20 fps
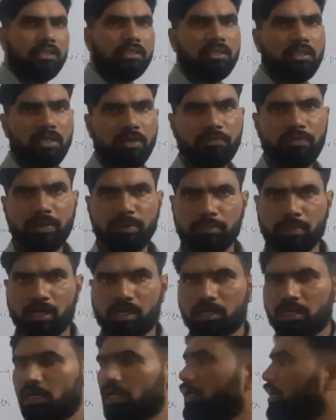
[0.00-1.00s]
free
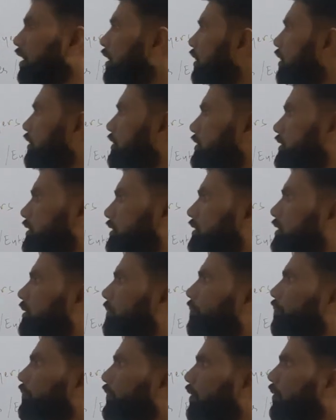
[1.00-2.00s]
market system,
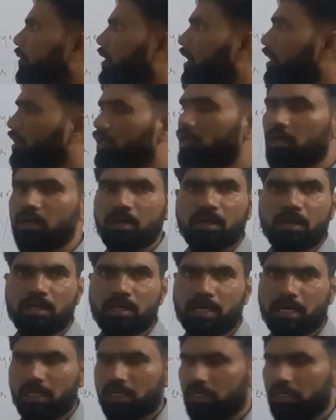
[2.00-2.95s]
okay, right.